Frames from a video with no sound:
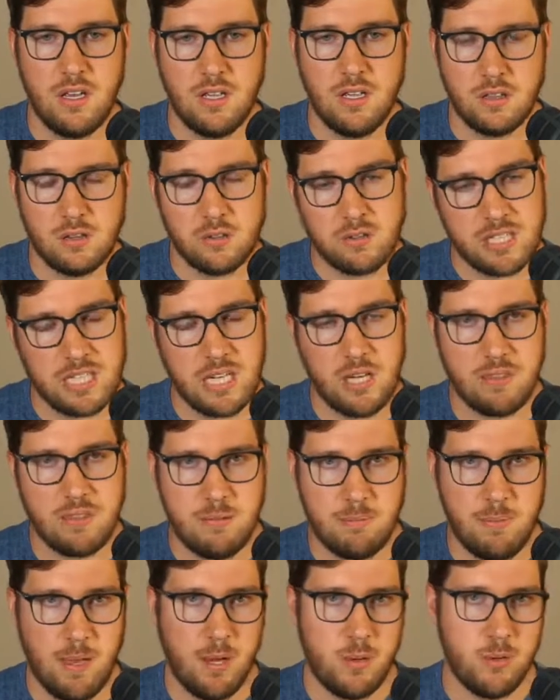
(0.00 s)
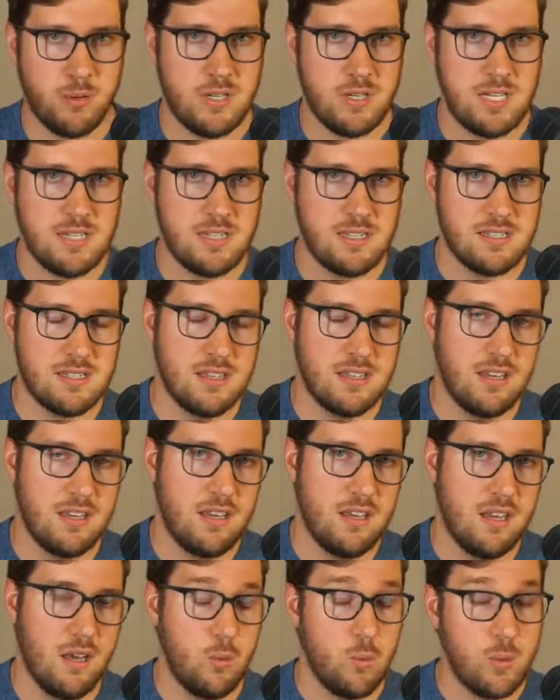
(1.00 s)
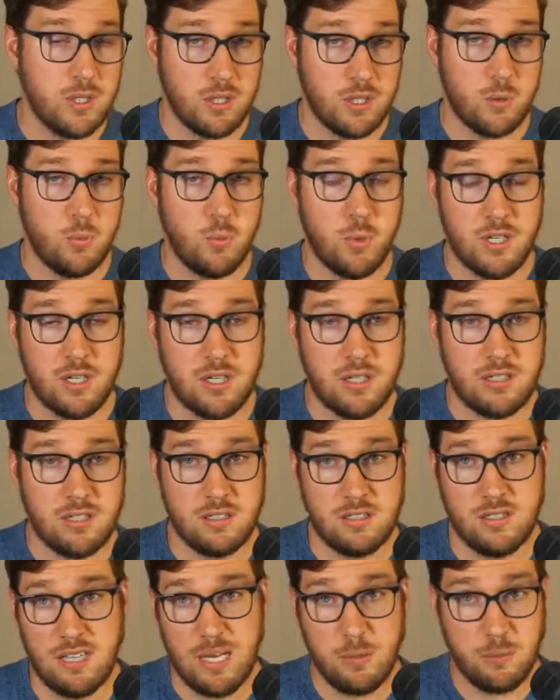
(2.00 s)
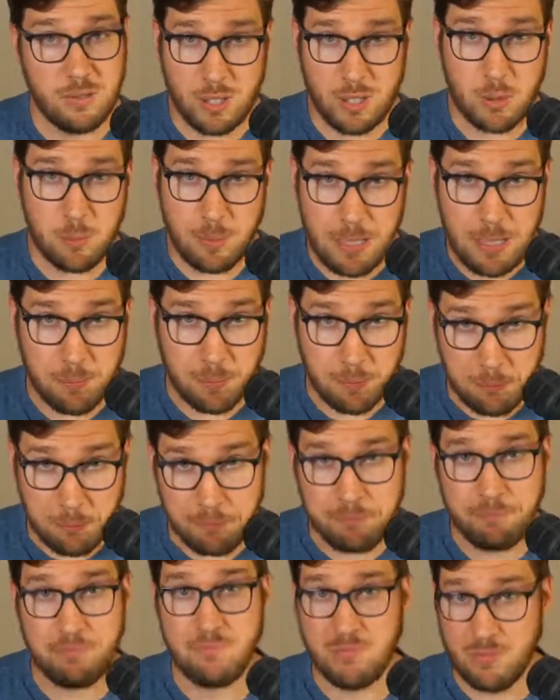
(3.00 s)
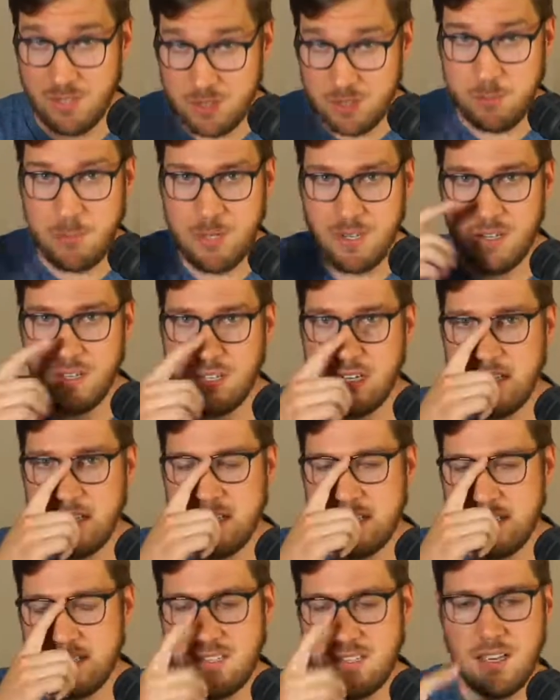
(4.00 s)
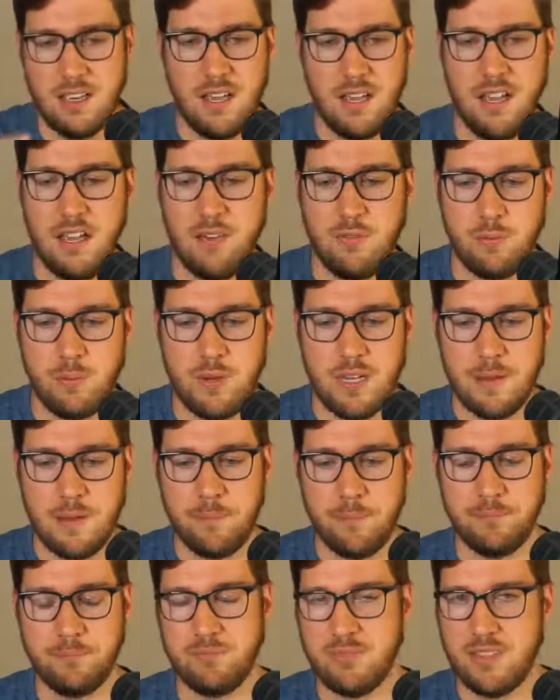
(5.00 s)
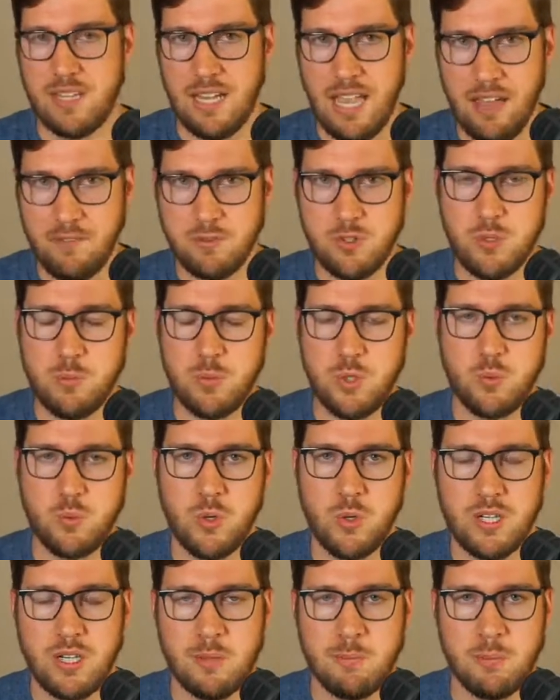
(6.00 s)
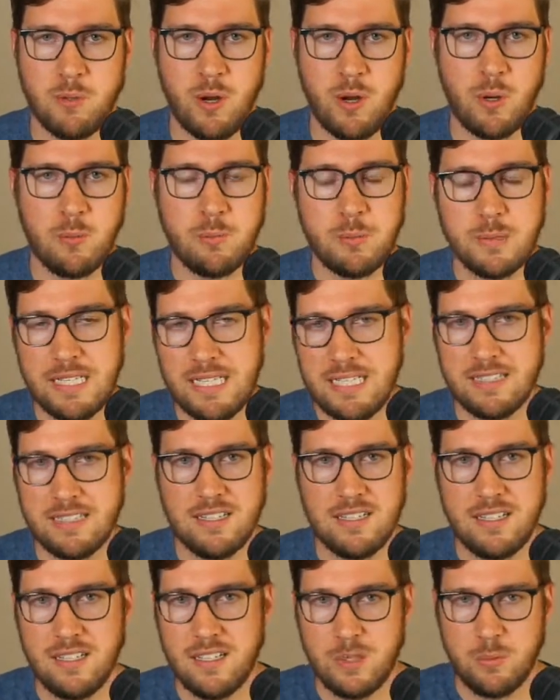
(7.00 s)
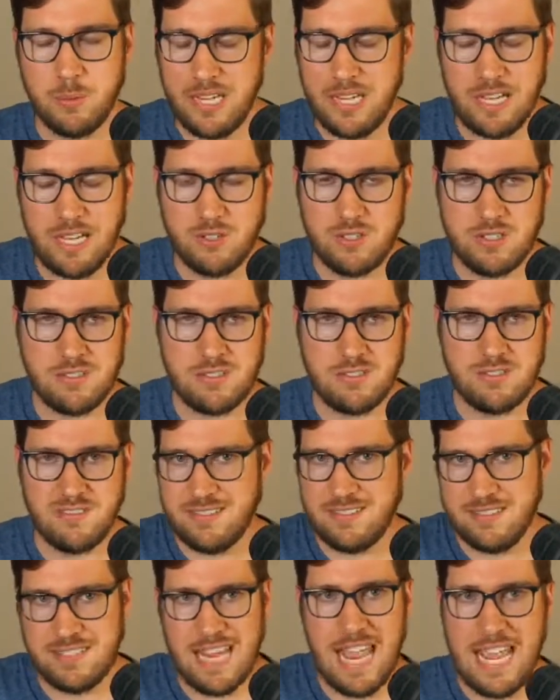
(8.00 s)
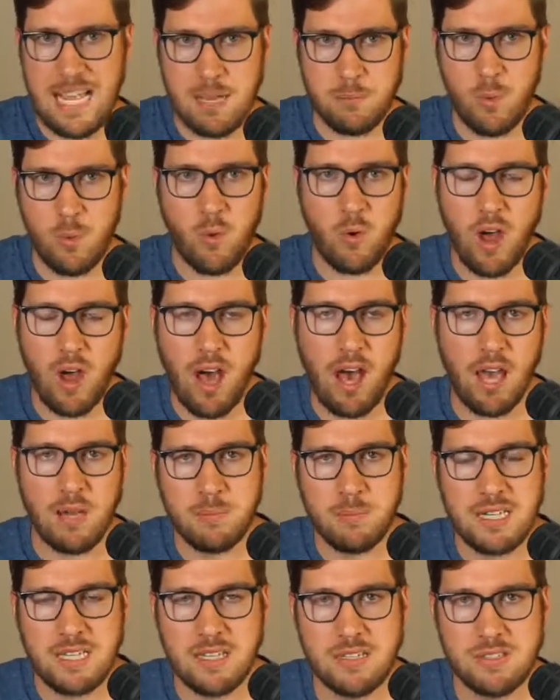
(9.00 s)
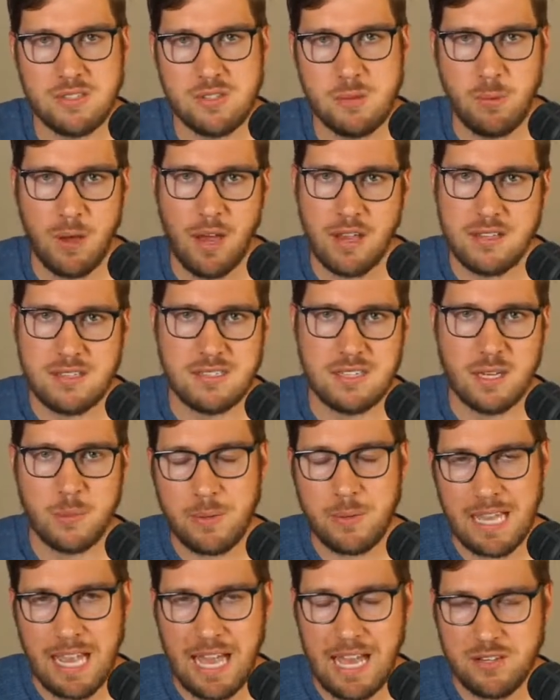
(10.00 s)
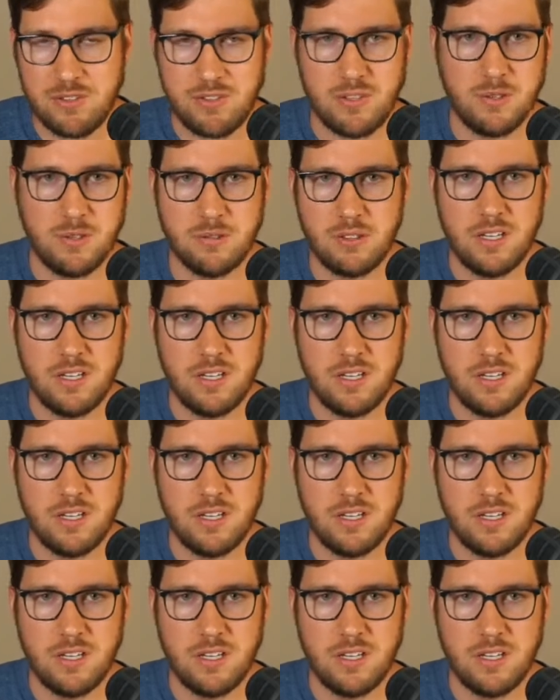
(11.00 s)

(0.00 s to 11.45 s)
learning healthy boundaries with our work and with other people. Let's be honest. If we have too much work on our plate, we can't just take more on because the boss said we had to.